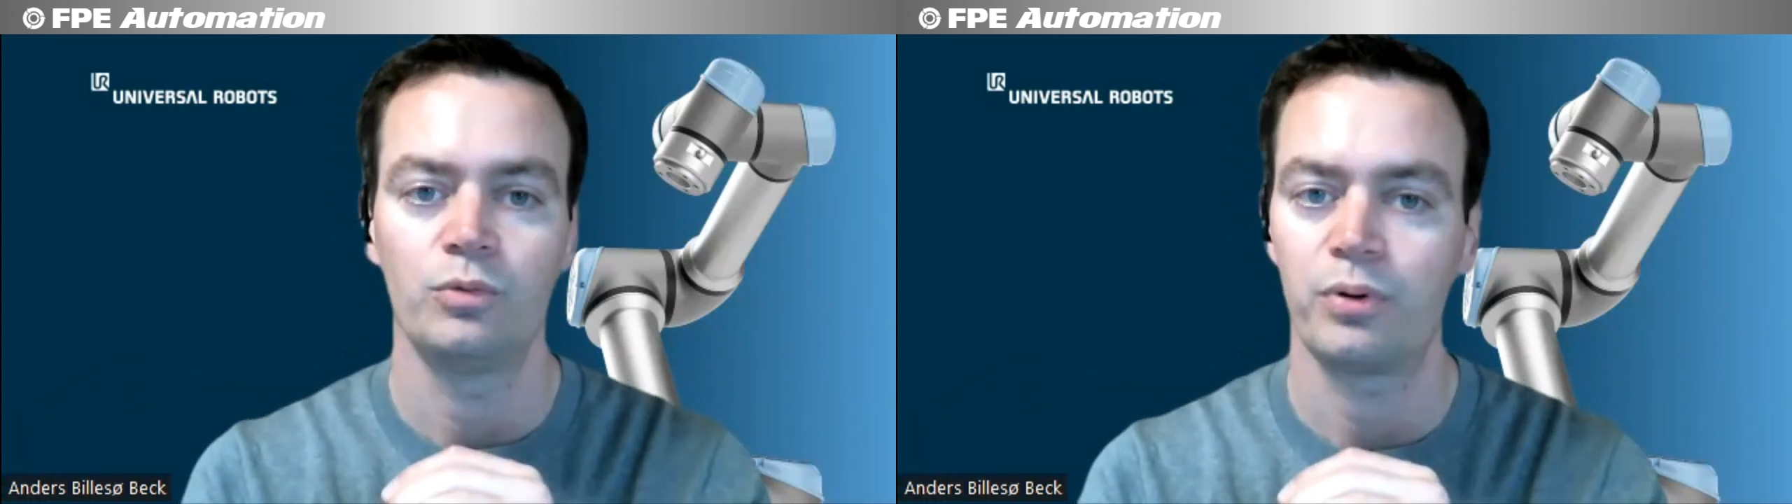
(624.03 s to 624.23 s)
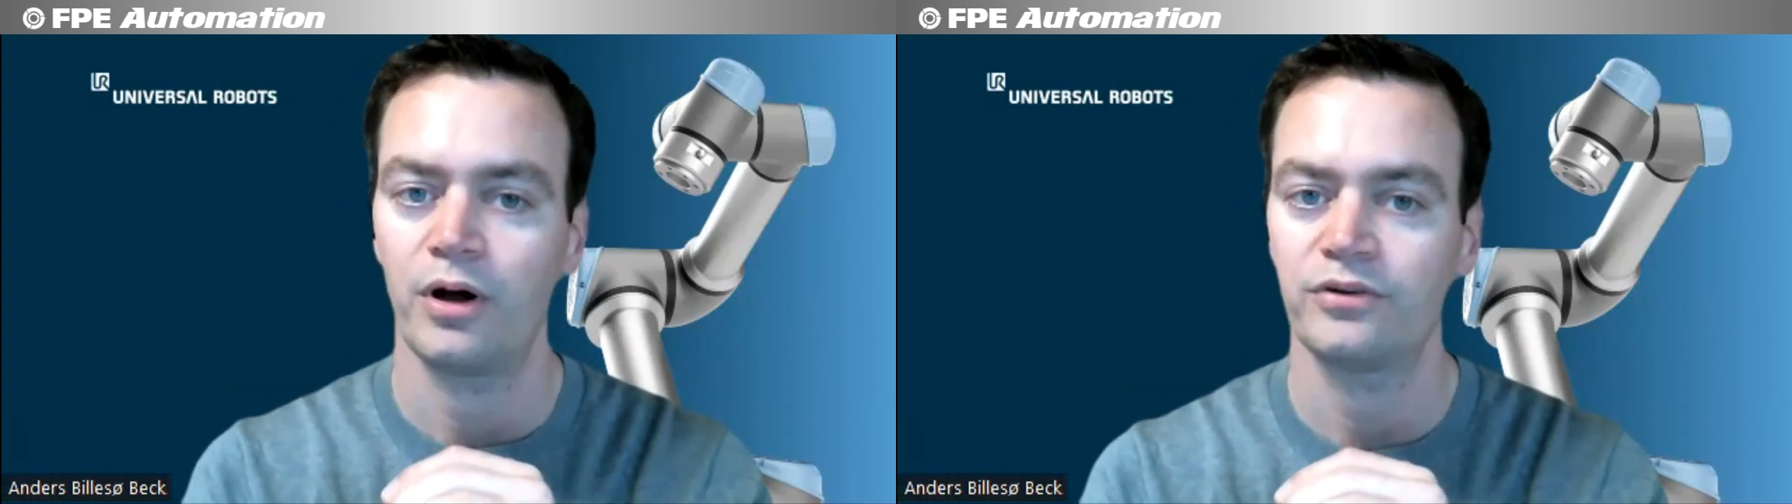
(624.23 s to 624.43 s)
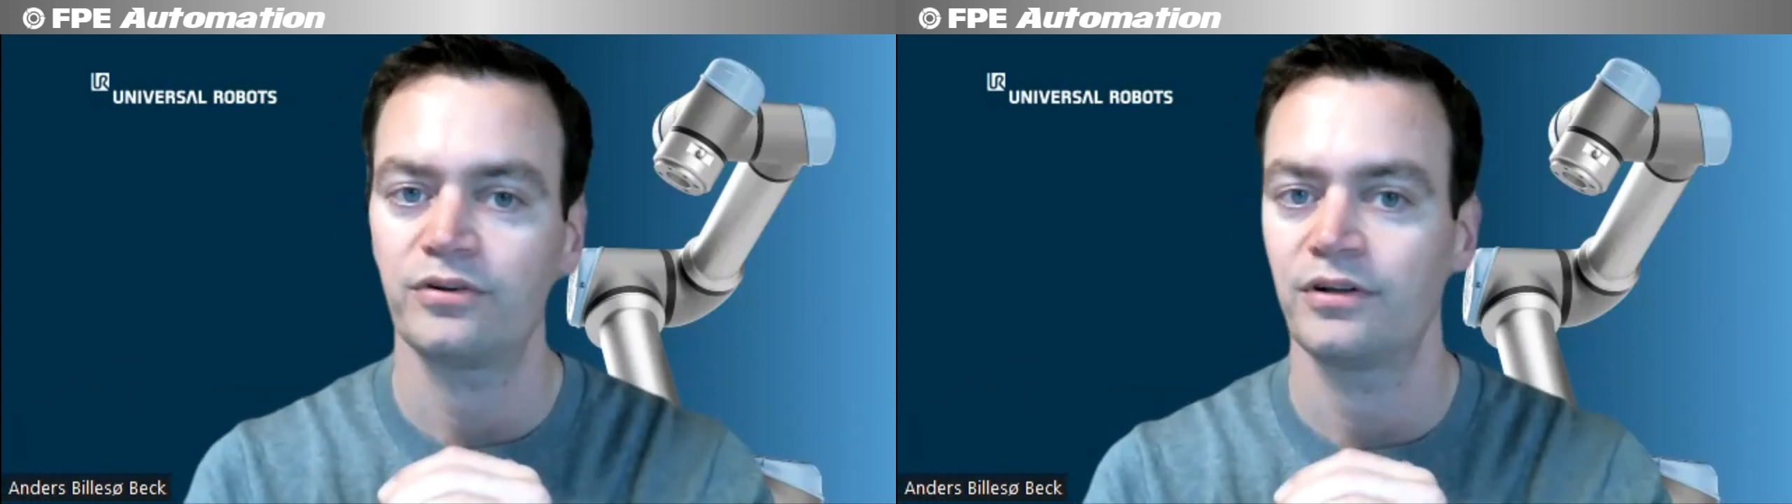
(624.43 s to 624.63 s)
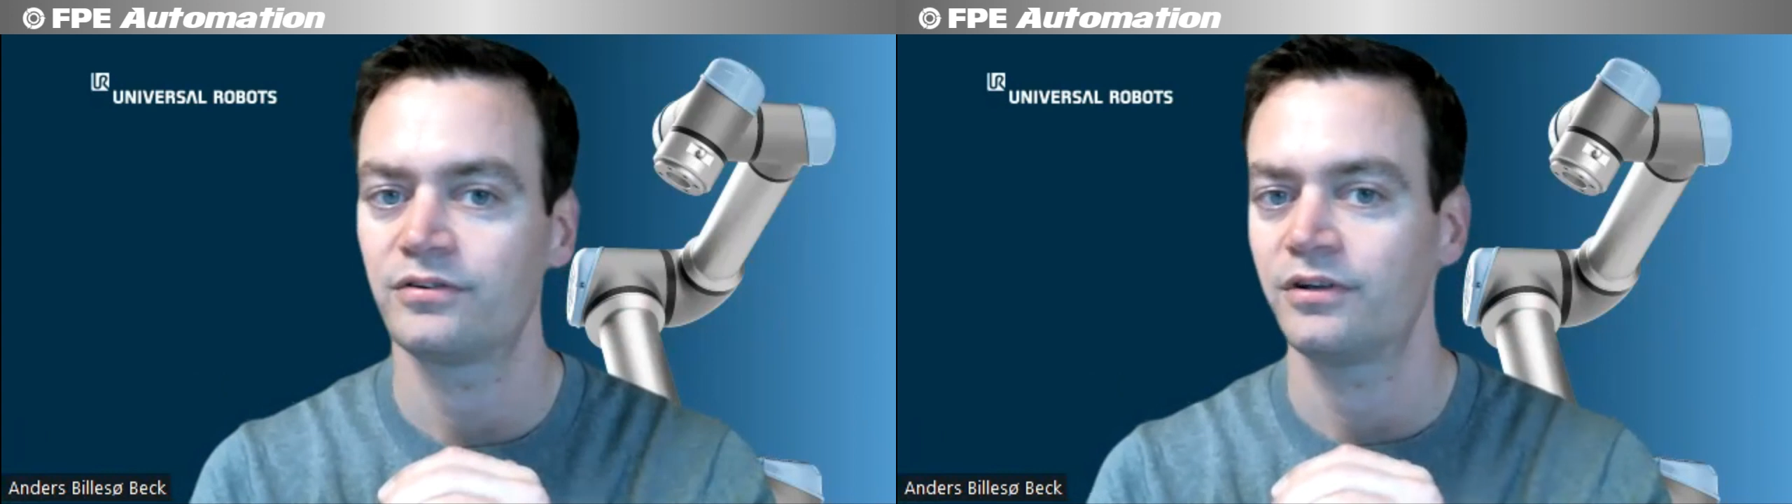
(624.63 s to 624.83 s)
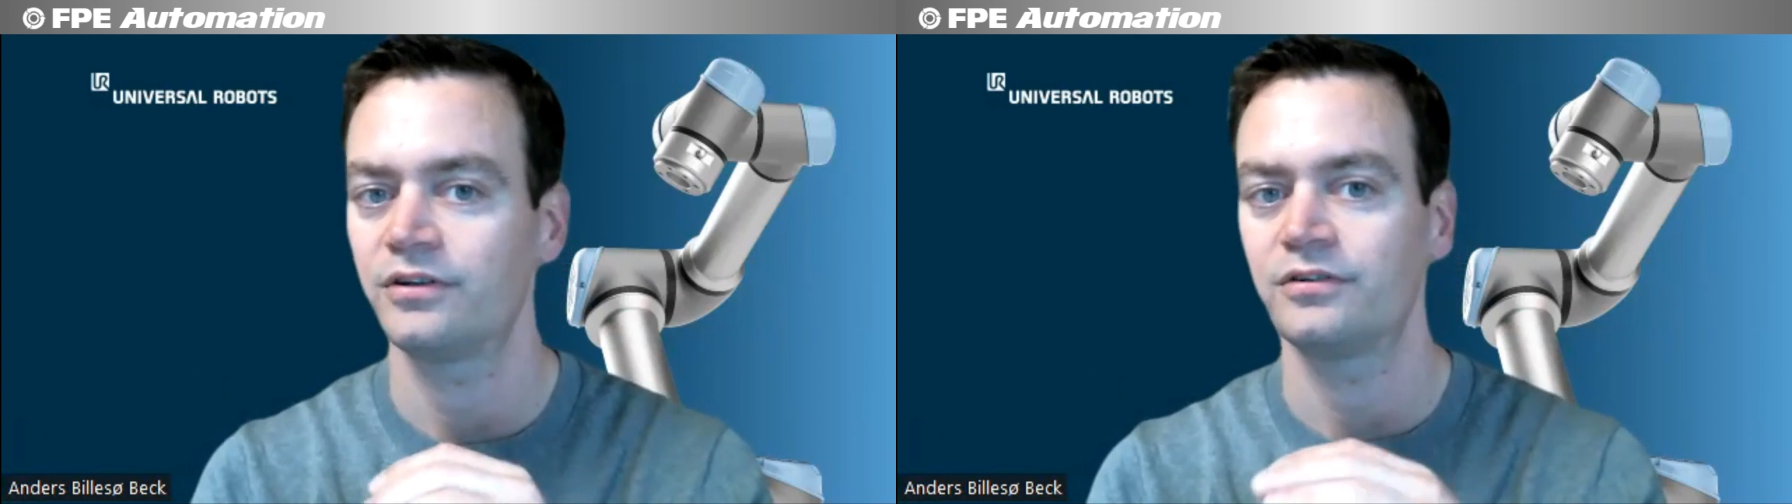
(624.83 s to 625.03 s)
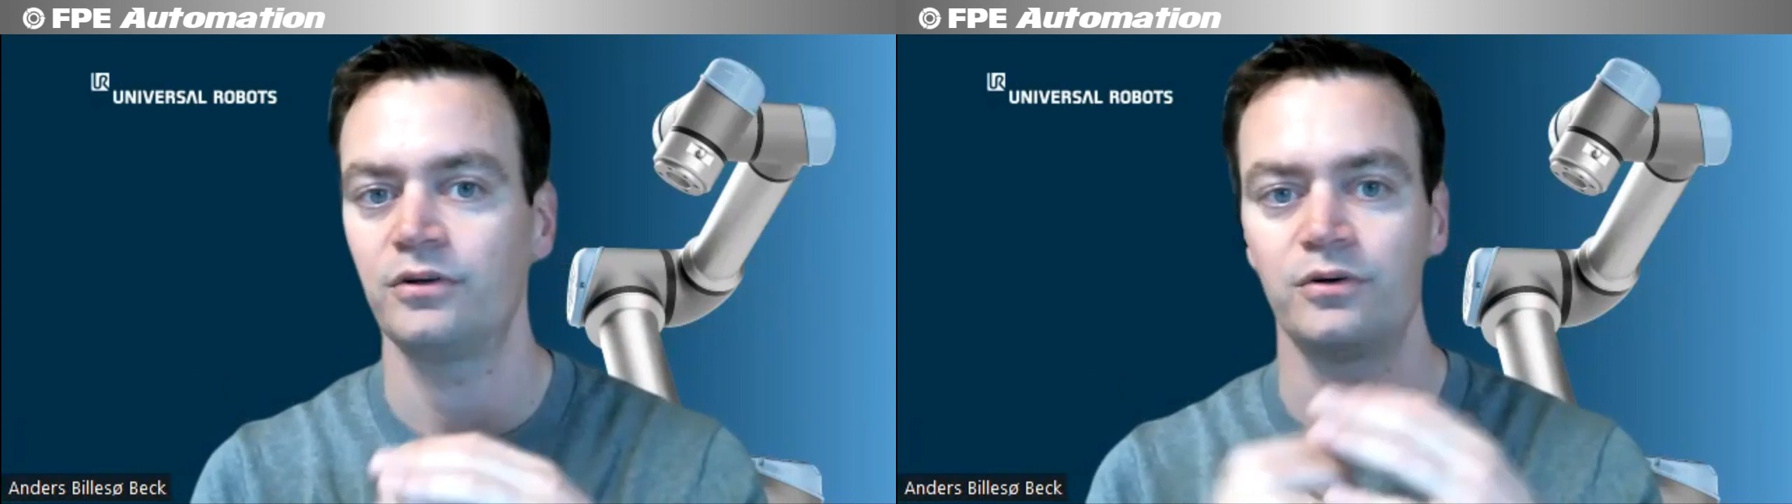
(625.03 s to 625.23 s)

processes,